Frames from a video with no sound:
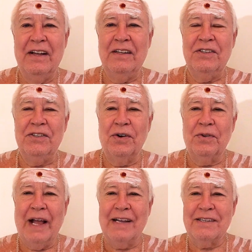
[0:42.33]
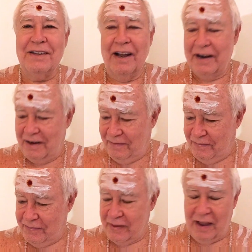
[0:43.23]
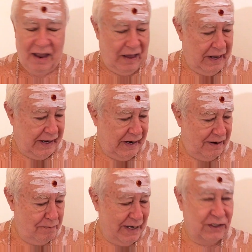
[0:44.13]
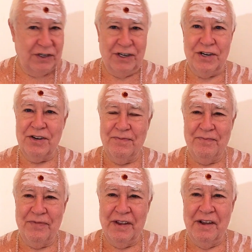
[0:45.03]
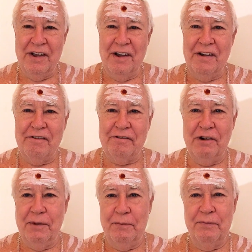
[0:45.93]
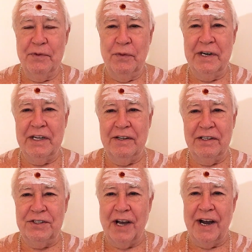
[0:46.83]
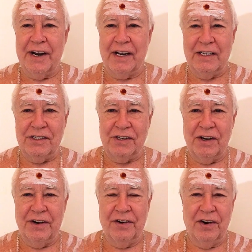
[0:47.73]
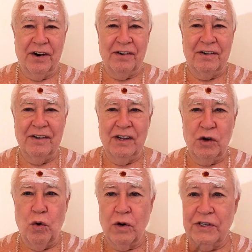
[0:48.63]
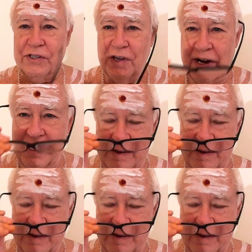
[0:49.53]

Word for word: So last night I got a message from one of the sadhakas on our course site.